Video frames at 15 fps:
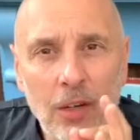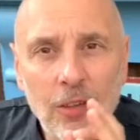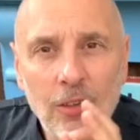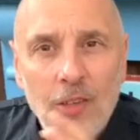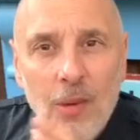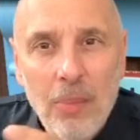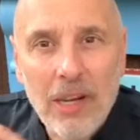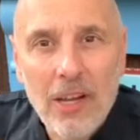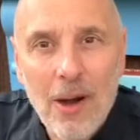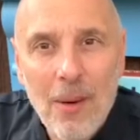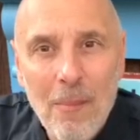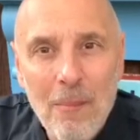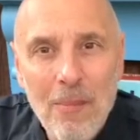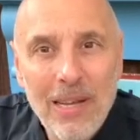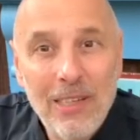to become
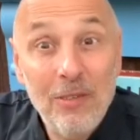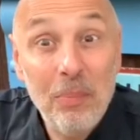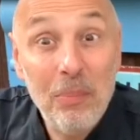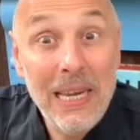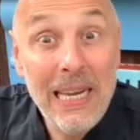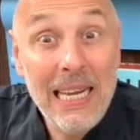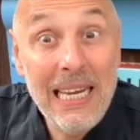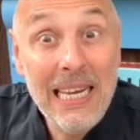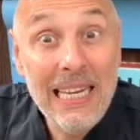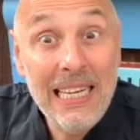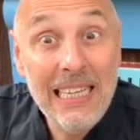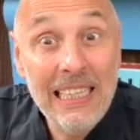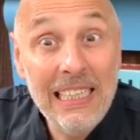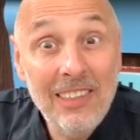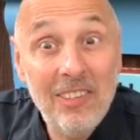best
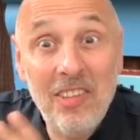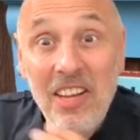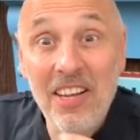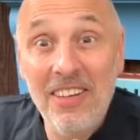meats.